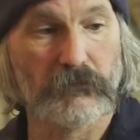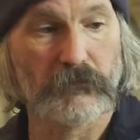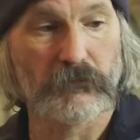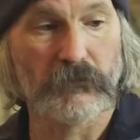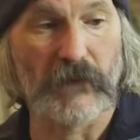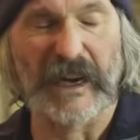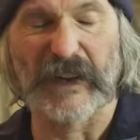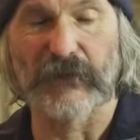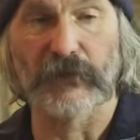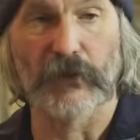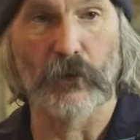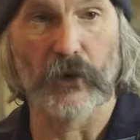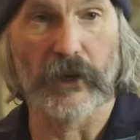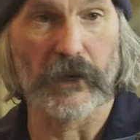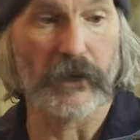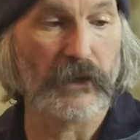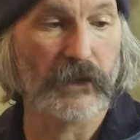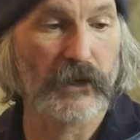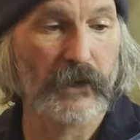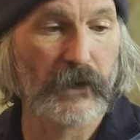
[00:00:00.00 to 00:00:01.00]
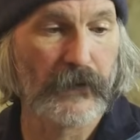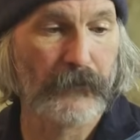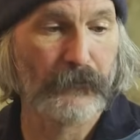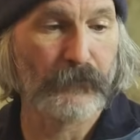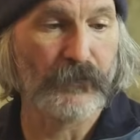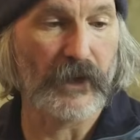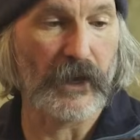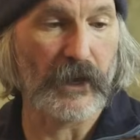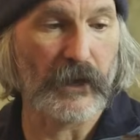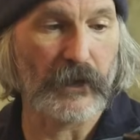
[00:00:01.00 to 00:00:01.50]
not even a week.
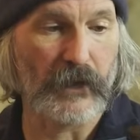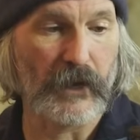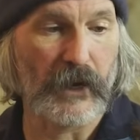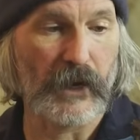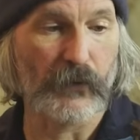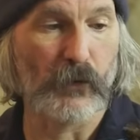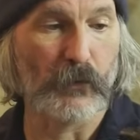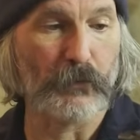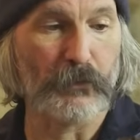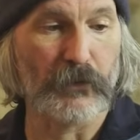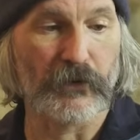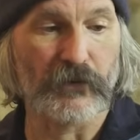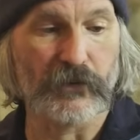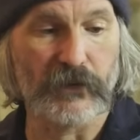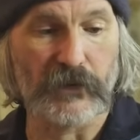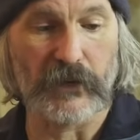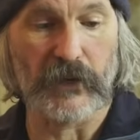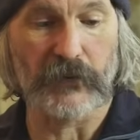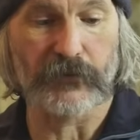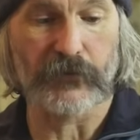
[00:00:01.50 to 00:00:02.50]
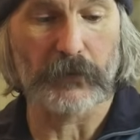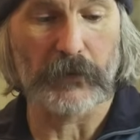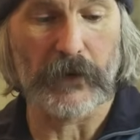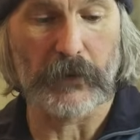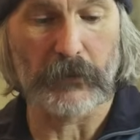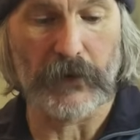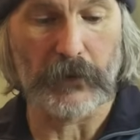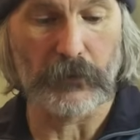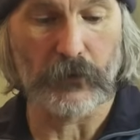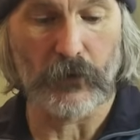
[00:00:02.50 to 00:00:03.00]
And I won't purchase stuff from
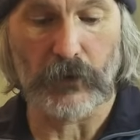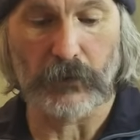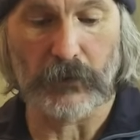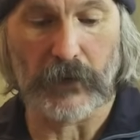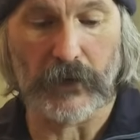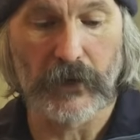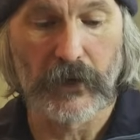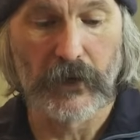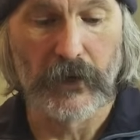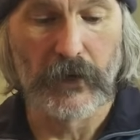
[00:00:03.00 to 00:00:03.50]
them anymore, but